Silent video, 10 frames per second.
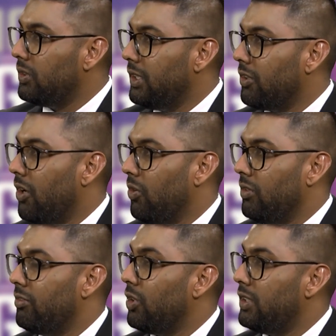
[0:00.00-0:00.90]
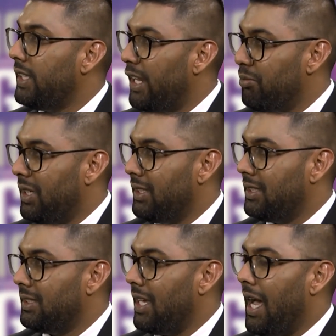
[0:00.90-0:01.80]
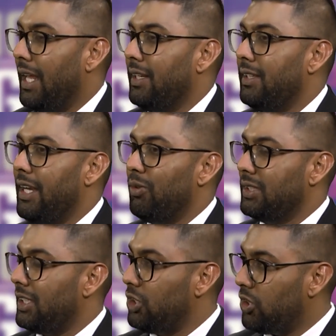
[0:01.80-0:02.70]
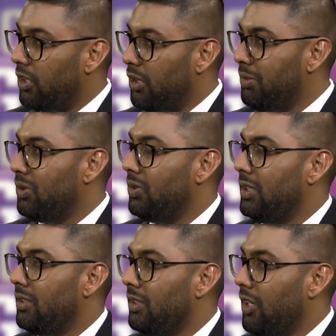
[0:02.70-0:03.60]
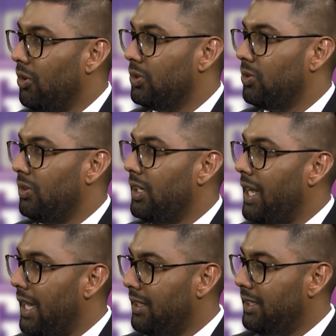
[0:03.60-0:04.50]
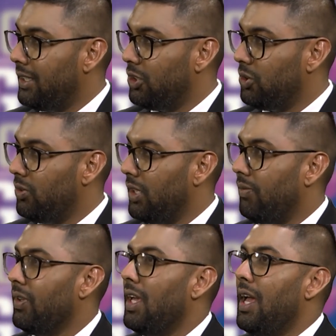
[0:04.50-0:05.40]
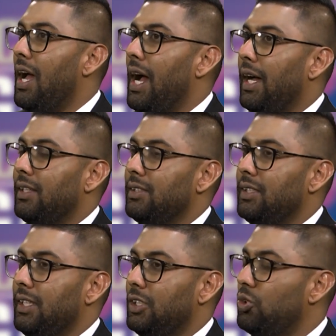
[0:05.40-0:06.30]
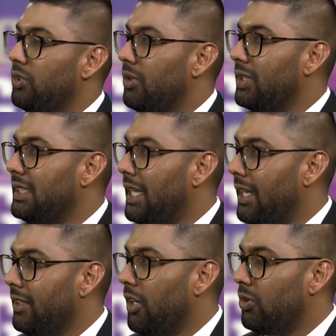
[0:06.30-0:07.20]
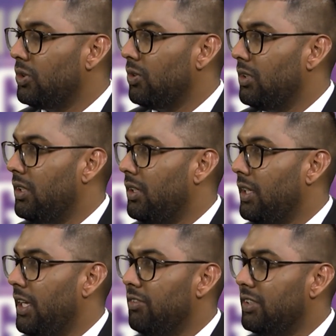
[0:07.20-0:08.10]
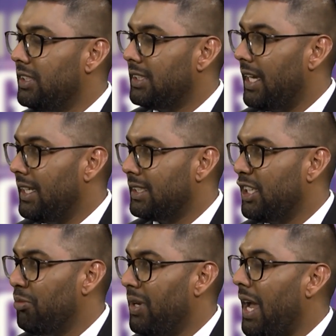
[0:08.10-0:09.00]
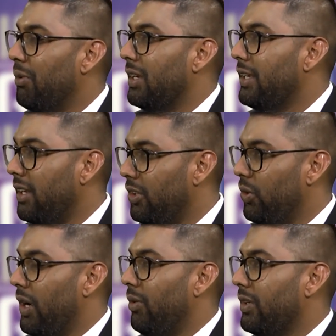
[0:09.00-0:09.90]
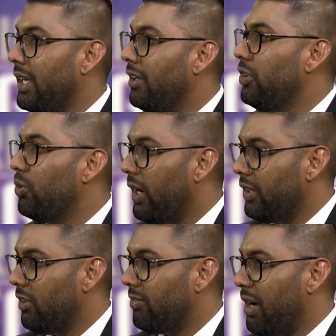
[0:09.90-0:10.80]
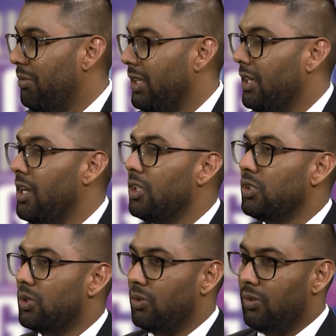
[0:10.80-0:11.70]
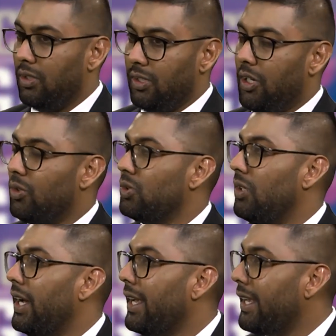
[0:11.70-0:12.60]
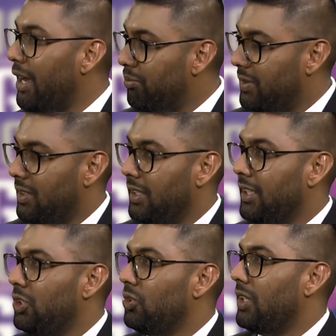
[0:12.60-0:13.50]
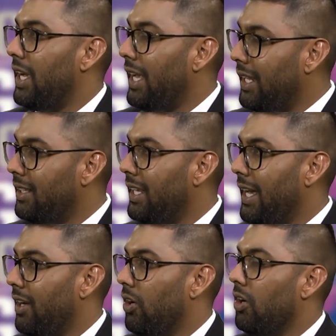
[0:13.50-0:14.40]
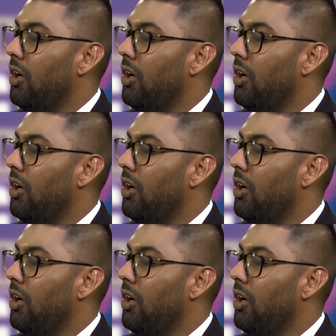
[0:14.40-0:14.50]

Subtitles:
ground for 10 minutes. And there was a struggle between the householder and the intruder. And the intruder was telling the householder, if it is I escape here, I will kill you and your family. So the householder kept the intruder in the headlock